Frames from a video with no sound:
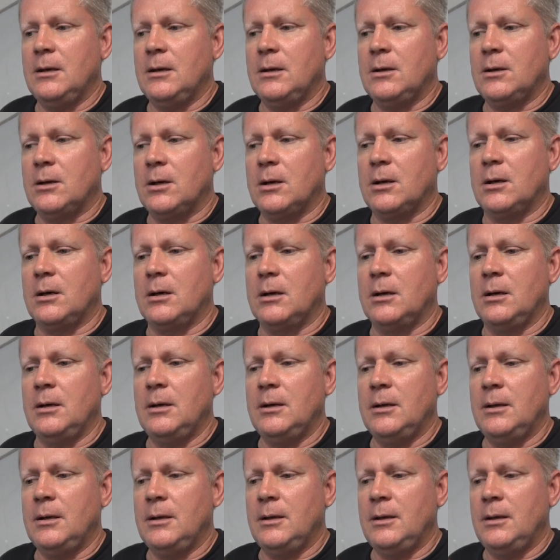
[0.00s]
her
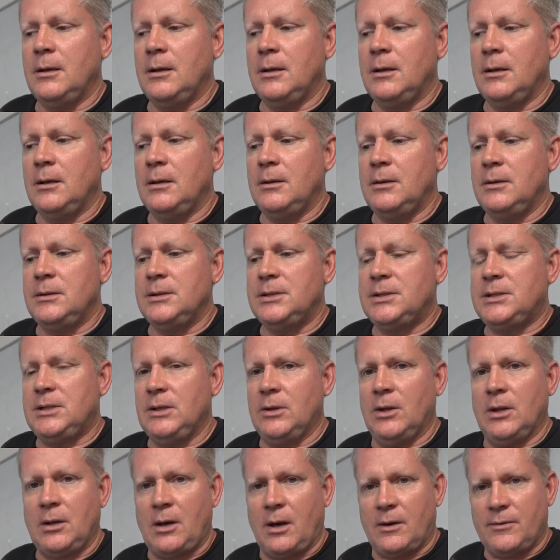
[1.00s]

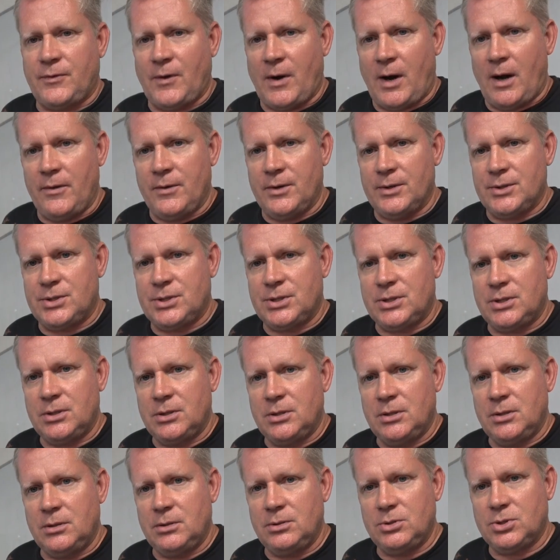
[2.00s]
stealing our father's
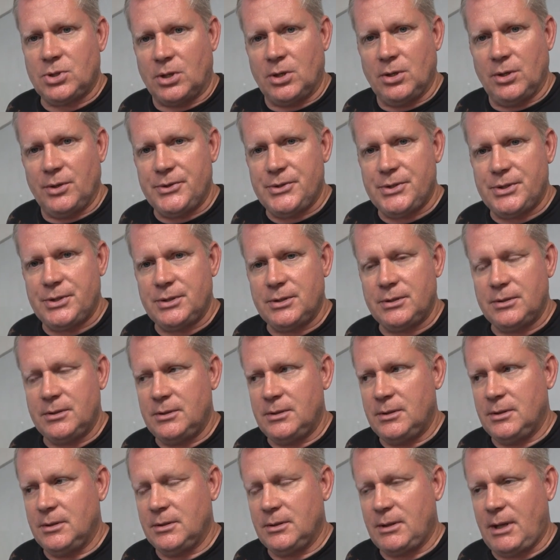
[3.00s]
journals
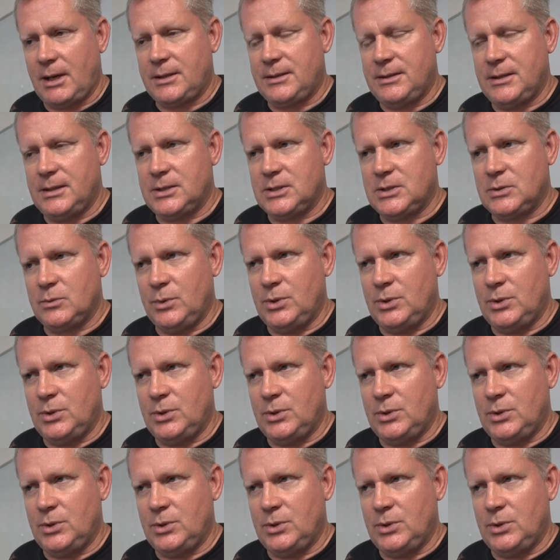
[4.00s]
like this?